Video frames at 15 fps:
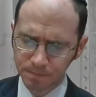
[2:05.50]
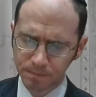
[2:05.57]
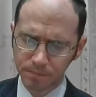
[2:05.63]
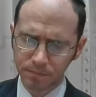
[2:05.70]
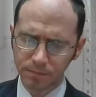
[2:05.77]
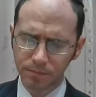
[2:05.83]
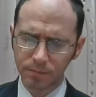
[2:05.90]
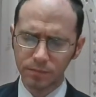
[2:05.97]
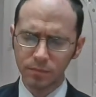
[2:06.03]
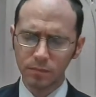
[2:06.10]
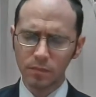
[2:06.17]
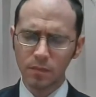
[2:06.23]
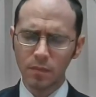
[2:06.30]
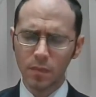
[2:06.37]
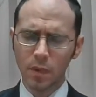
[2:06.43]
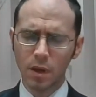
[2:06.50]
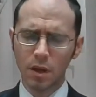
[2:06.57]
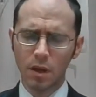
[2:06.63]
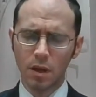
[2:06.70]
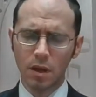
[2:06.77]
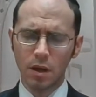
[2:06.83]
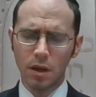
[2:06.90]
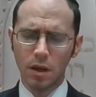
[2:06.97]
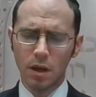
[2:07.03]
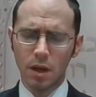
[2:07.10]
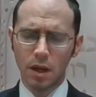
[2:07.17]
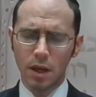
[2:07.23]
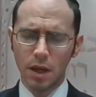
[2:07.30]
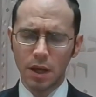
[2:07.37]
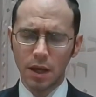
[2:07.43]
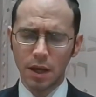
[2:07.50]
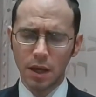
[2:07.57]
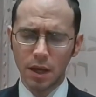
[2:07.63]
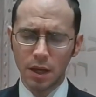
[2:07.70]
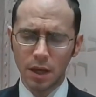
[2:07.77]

[no speech]